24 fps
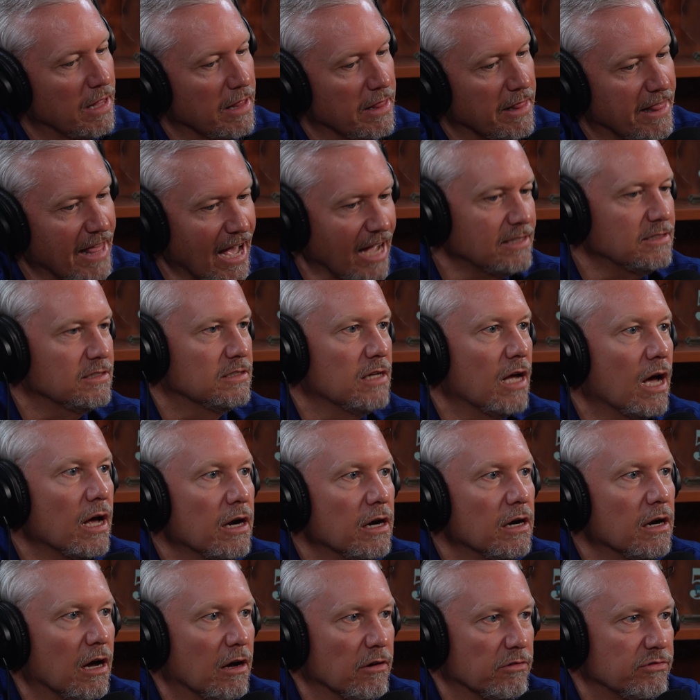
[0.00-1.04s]
That's not
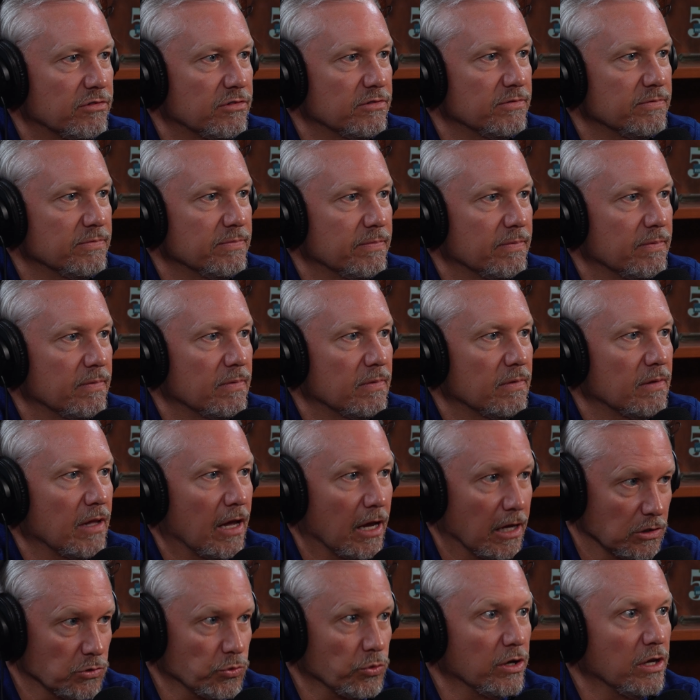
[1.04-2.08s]
enough,
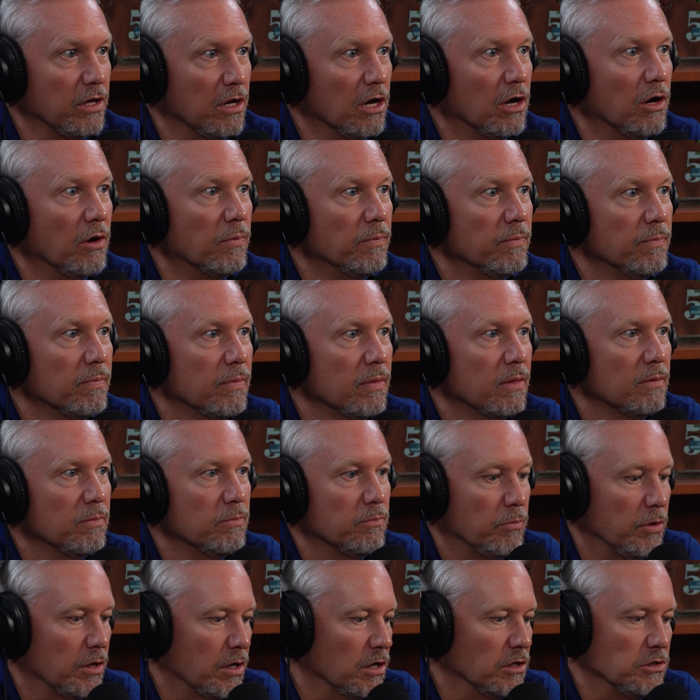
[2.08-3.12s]
as we know,
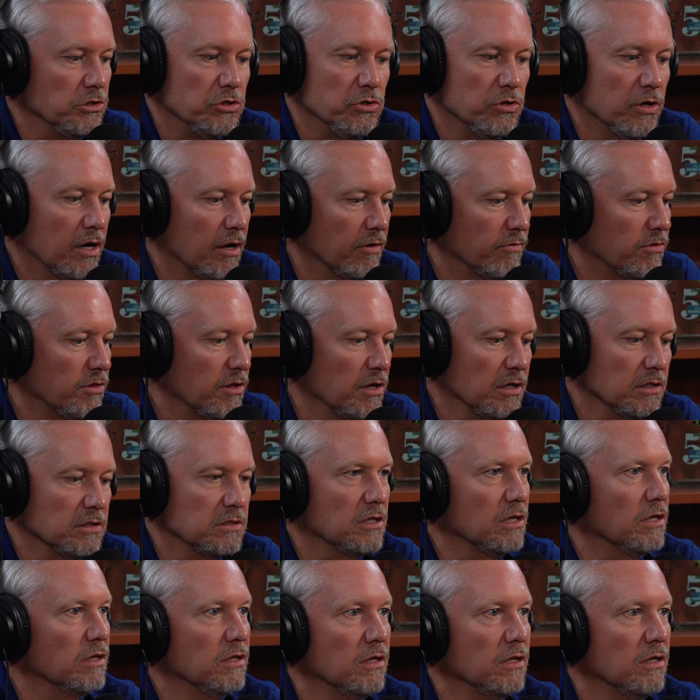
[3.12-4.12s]
because you have things that,